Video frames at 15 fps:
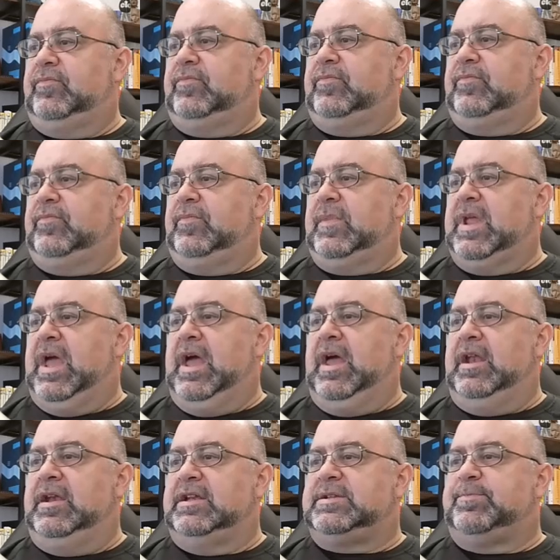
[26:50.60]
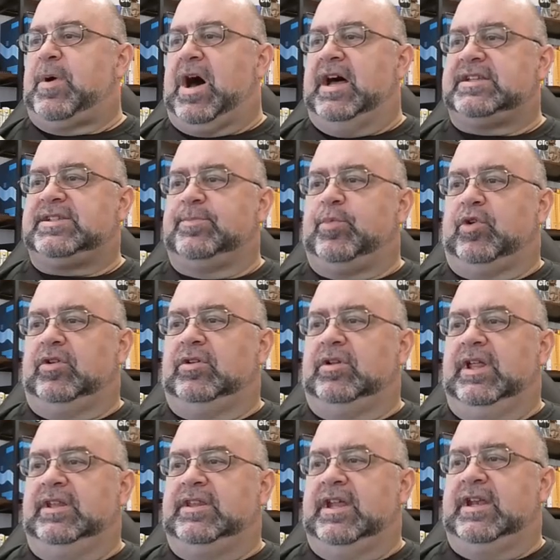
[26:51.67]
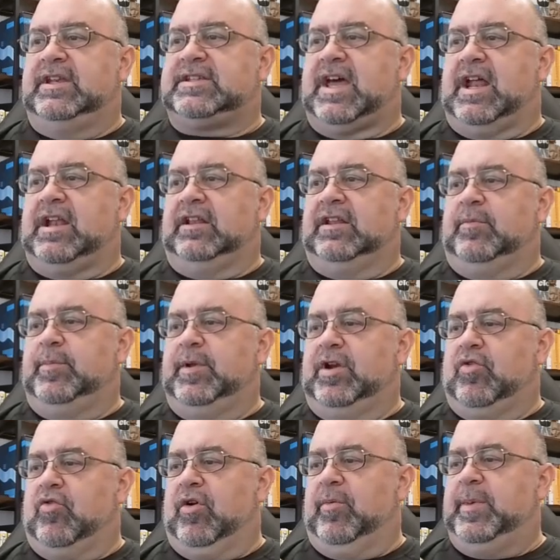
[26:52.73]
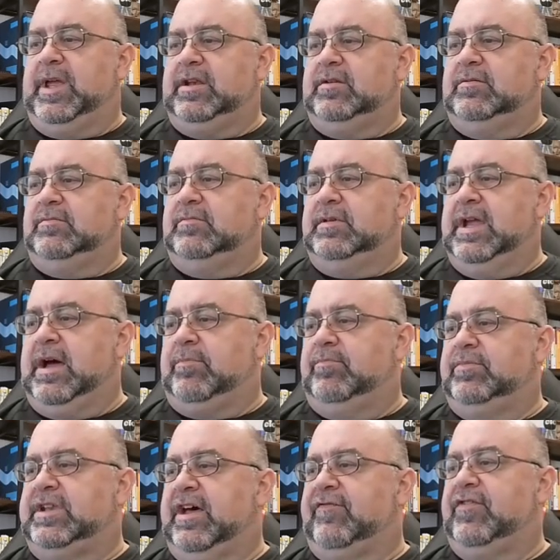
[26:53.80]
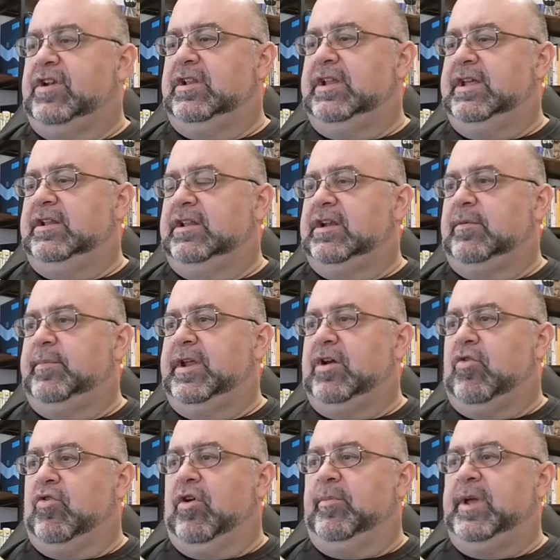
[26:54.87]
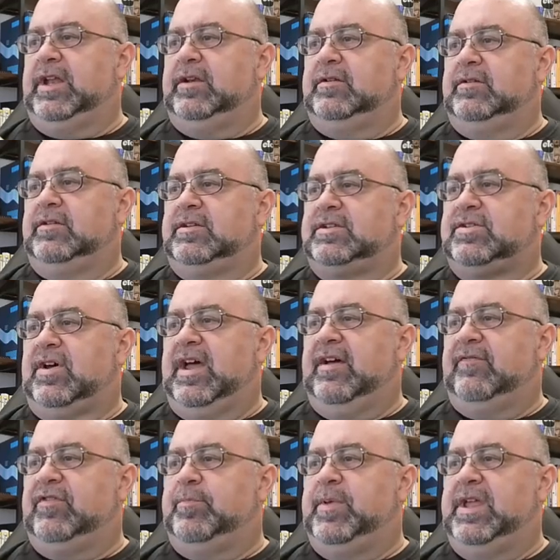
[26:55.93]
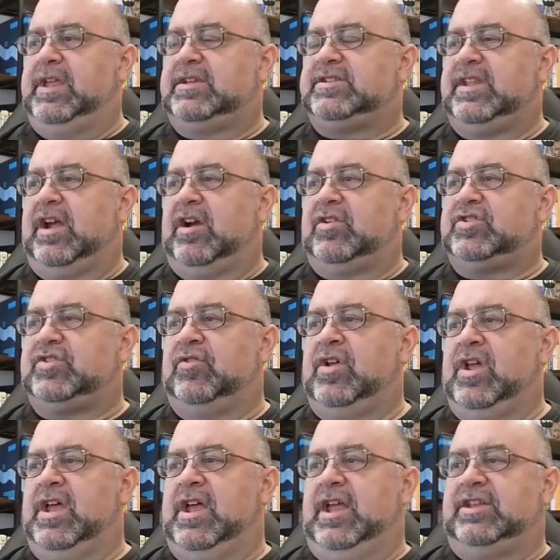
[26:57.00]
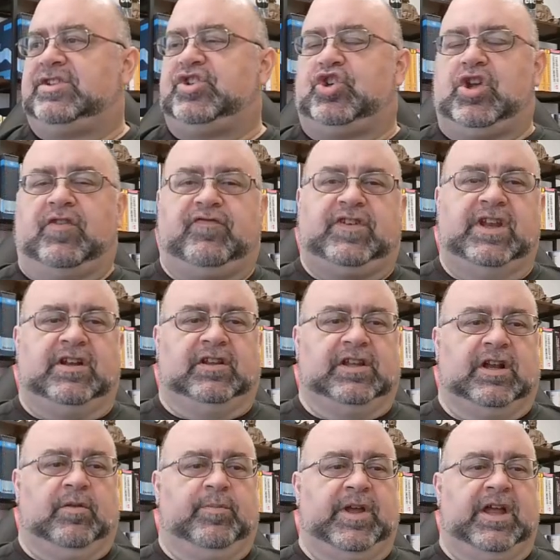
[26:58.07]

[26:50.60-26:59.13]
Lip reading: And it's possible that it's got a little bit of orbit. Yep, definitely a little bit of orbit. So I have the peaks there. So it's shifted a little bit.